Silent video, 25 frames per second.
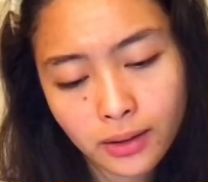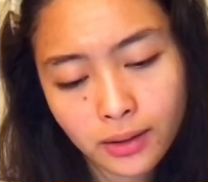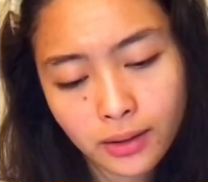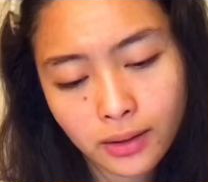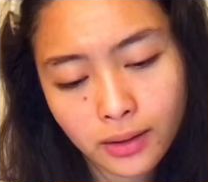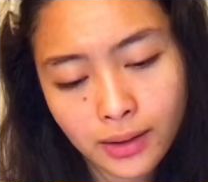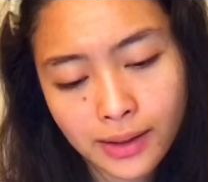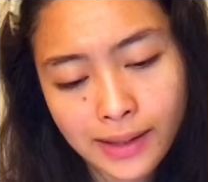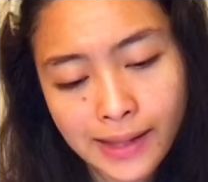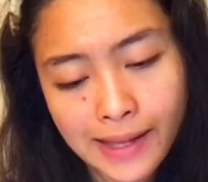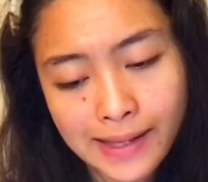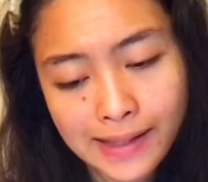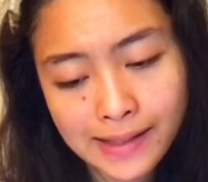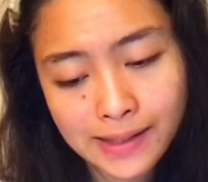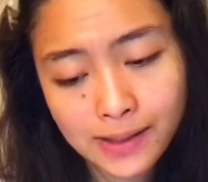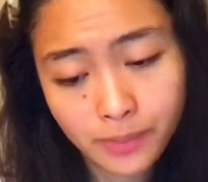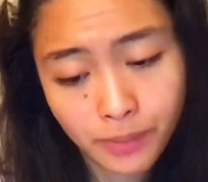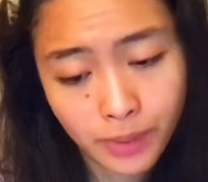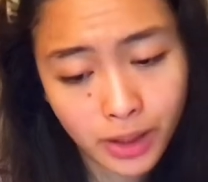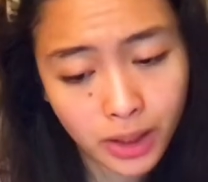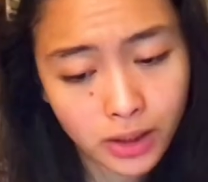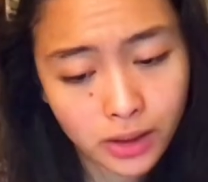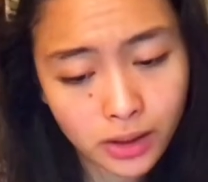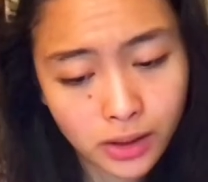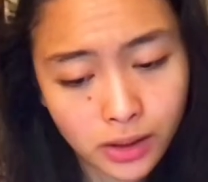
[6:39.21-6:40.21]

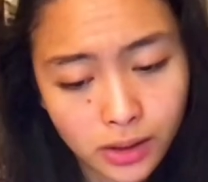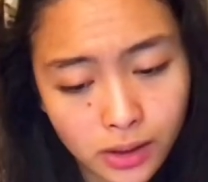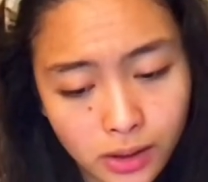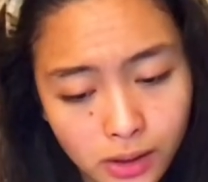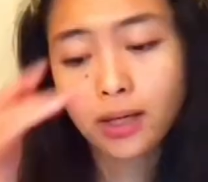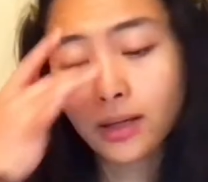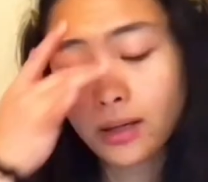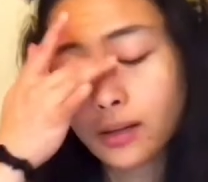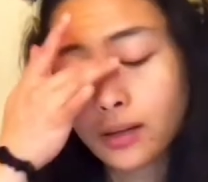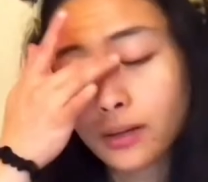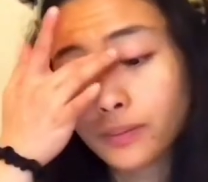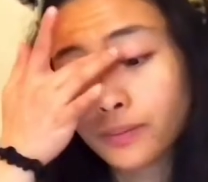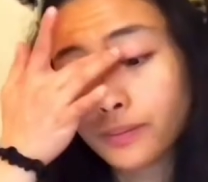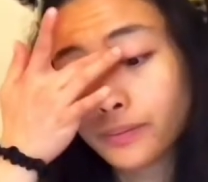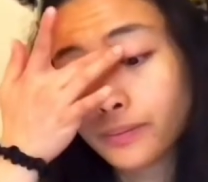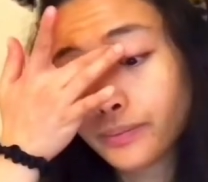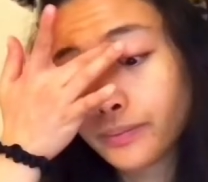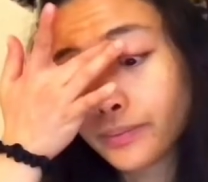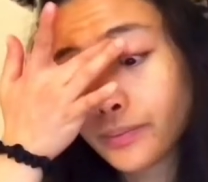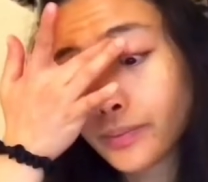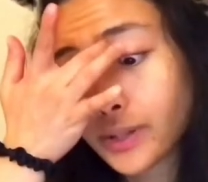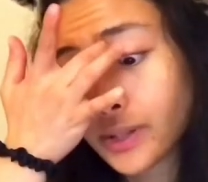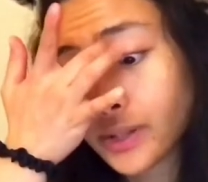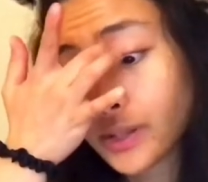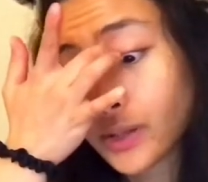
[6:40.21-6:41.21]
classmate in
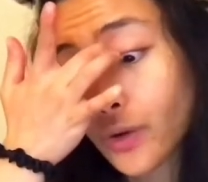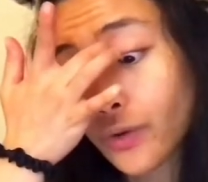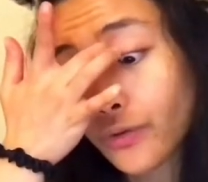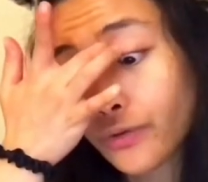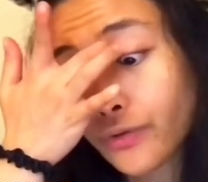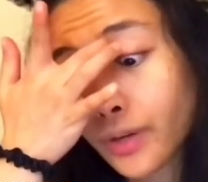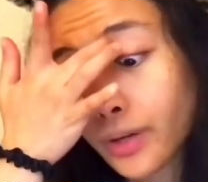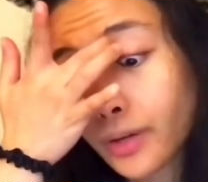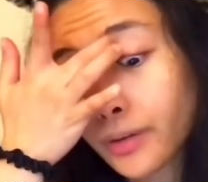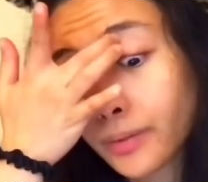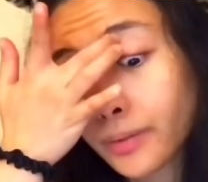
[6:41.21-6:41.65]
Sofa